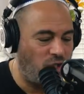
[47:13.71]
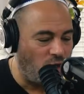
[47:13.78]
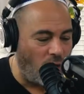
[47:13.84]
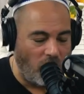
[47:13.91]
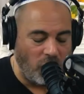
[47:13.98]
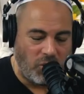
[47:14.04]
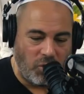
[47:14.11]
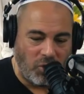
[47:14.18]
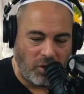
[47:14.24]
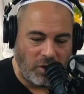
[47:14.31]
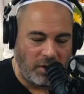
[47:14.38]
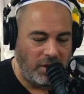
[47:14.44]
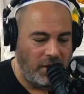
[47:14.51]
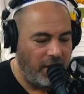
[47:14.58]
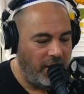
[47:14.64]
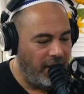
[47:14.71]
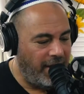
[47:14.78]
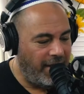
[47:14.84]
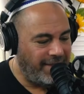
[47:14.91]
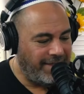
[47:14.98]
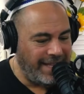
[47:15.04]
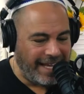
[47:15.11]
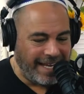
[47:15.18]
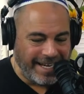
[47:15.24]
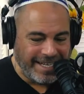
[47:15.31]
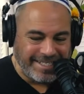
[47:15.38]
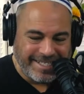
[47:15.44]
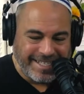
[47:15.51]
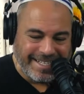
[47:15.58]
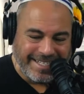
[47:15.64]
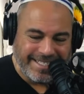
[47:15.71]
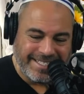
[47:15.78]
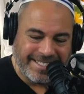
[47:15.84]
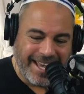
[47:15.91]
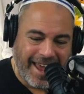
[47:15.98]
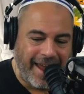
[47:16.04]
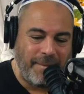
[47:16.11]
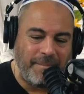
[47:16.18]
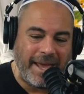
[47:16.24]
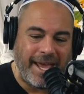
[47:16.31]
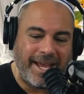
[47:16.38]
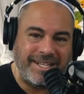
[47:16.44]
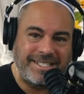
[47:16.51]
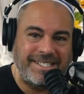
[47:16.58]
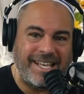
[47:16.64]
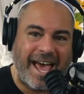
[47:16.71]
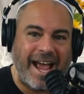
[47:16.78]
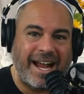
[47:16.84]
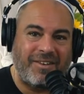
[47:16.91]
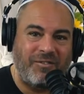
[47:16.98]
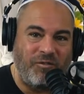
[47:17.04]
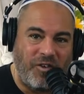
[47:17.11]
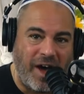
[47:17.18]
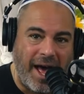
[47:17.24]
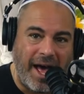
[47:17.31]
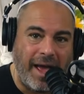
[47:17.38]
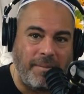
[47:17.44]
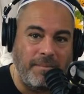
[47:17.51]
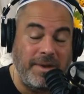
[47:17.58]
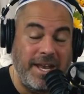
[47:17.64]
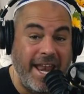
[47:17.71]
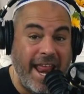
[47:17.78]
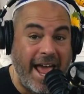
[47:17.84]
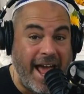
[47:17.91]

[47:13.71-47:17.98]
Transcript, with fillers: It's so cool. It is the same exact vibe.